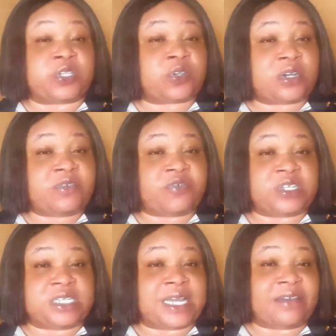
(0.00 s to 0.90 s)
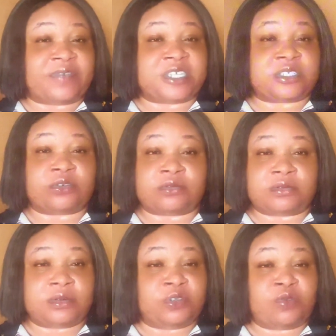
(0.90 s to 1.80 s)
Sorry for the diversion.
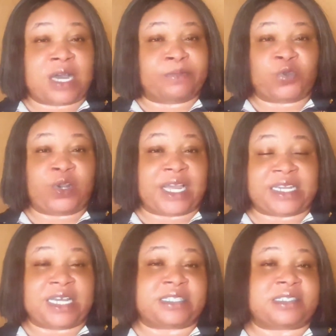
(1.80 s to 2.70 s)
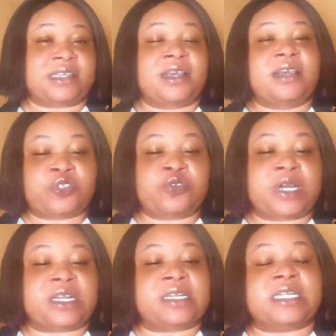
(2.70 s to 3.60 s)
You know I'm not like that. So you
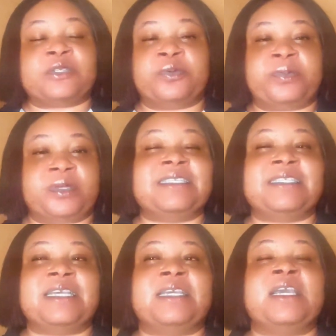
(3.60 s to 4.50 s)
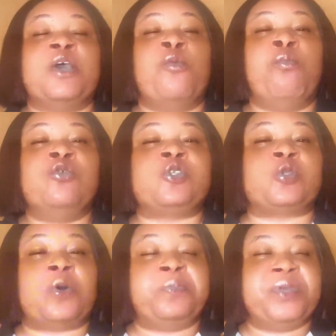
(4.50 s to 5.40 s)
another topic is the
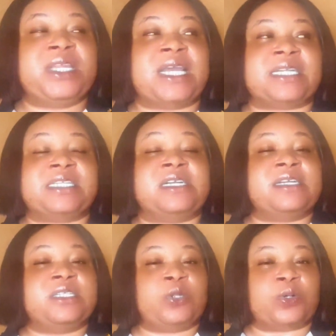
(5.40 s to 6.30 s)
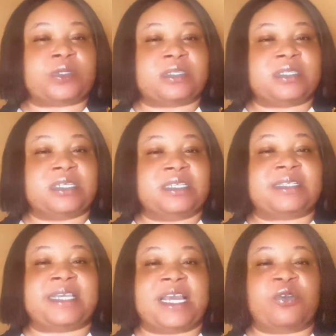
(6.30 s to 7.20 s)
most topic that creators
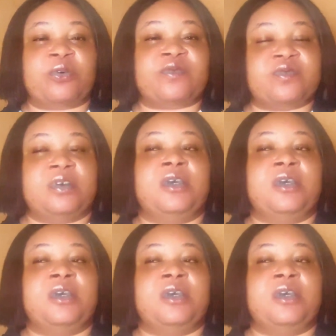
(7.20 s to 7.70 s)
is scared of.